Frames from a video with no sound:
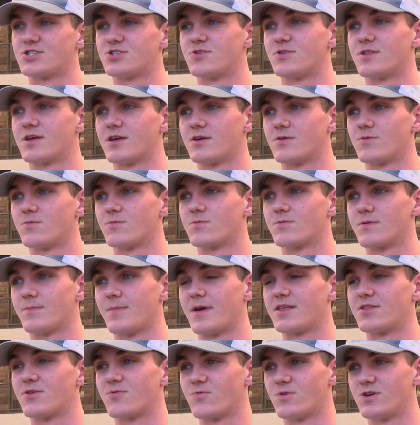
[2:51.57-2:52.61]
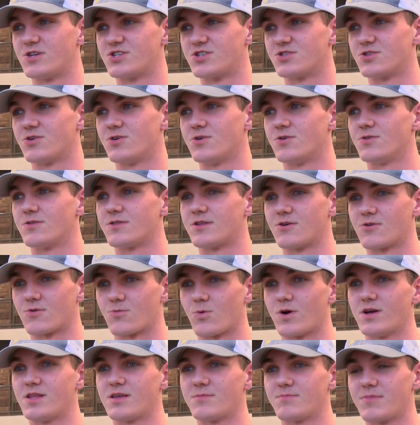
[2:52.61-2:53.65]
year, they made the regional, they're a
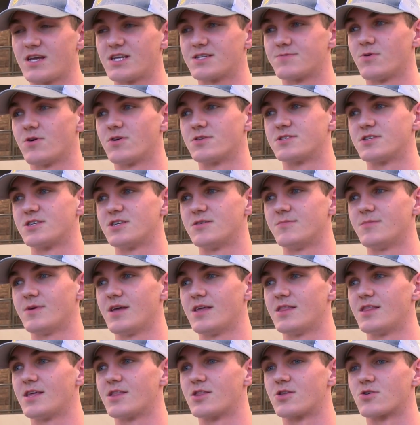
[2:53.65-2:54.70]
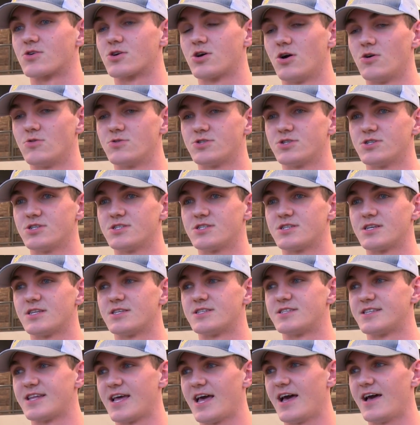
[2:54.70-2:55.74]
winning baseball team, and then the coaches and
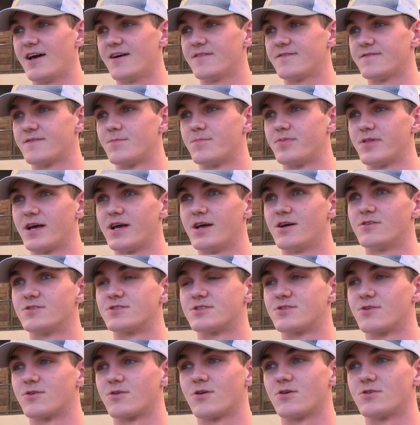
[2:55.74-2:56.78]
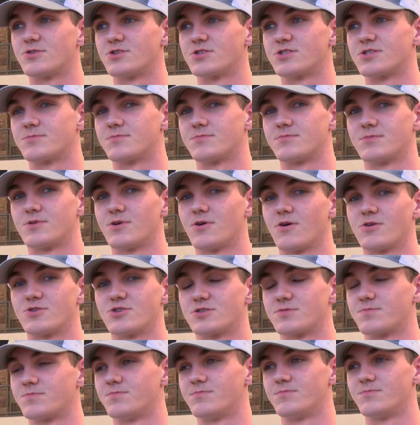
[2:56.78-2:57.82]
staff and players, they're all just
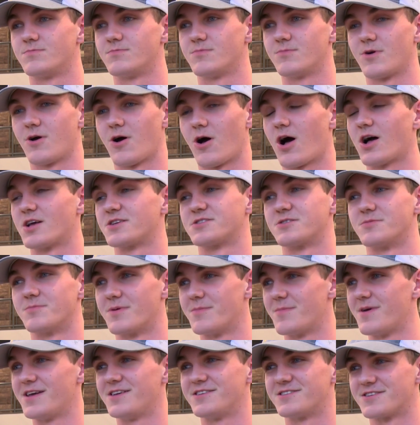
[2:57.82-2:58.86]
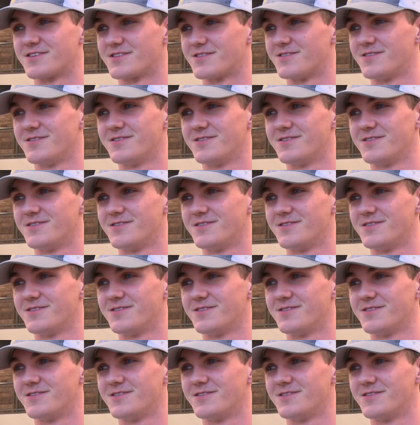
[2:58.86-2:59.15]
awesome, amazing.